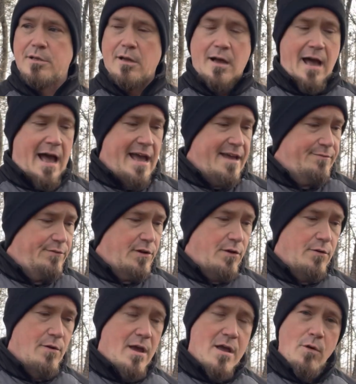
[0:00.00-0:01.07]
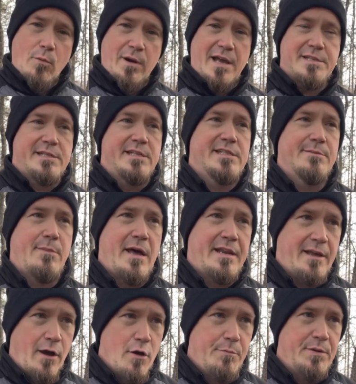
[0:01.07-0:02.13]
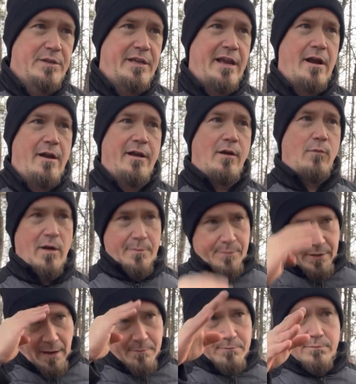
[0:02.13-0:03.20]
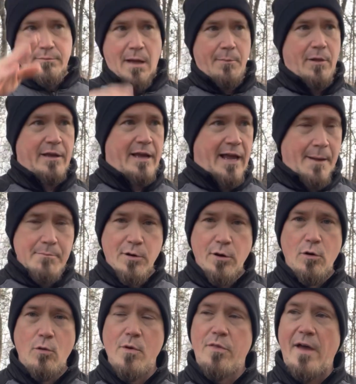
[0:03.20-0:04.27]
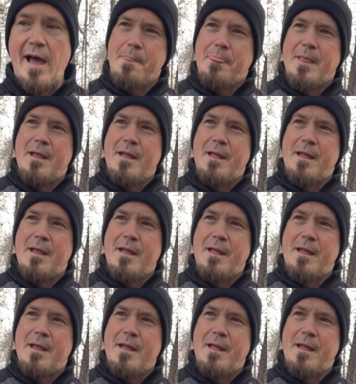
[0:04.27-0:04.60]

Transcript: I have no, when I see somebody open carrying a weapon, I'm, I'm like, hey, I'm cool with that.